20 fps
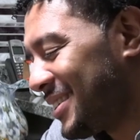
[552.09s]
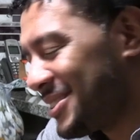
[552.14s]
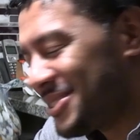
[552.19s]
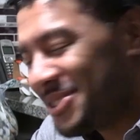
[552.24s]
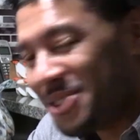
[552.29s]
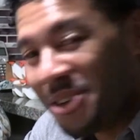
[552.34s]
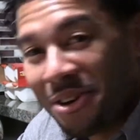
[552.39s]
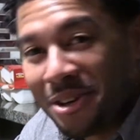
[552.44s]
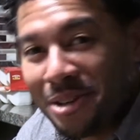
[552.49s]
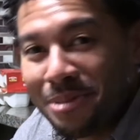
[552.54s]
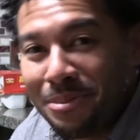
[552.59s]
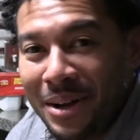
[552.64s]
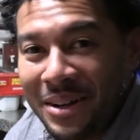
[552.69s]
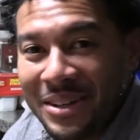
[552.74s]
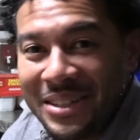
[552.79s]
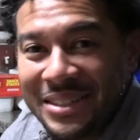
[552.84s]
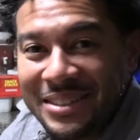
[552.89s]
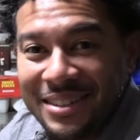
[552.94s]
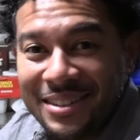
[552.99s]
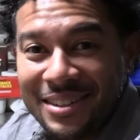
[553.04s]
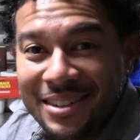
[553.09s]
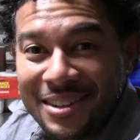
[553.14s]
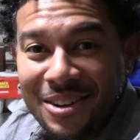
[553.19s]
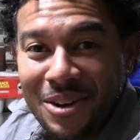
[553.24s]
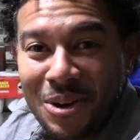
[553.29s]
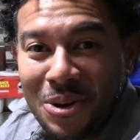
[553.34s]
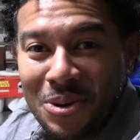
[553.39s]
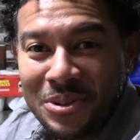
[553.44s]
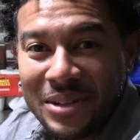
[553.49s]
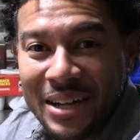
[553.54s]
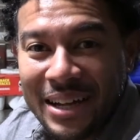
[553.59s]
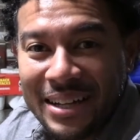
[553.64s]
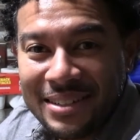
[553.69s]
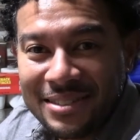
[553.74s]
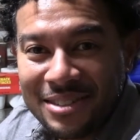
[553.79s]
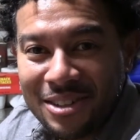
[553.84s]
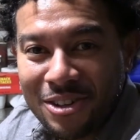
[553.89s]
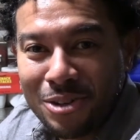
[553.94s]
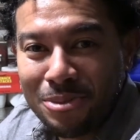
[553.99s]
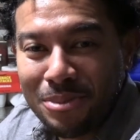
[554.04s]
Talk about each other the whole
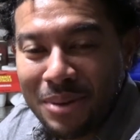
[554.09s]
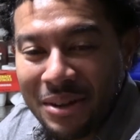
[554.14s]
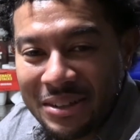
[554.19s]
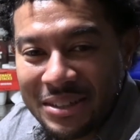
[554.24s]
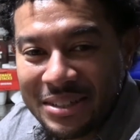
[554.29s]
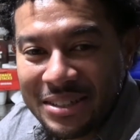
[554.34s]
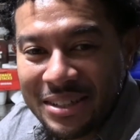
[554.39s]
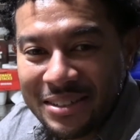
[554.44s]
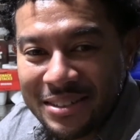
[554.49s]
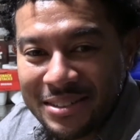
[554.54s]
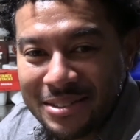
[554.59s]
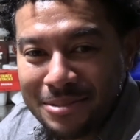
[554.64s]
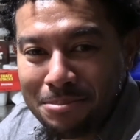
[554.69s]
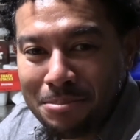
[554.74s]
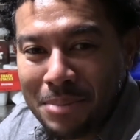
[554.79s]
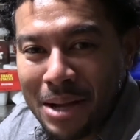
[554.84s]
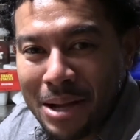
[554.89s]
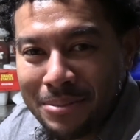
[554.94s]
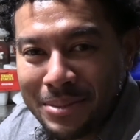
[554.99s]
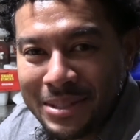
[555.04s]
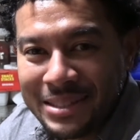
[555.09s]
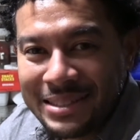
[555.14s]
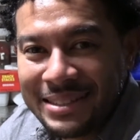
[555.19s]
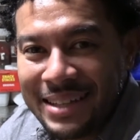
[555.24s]
night. Talk about each other's mamas,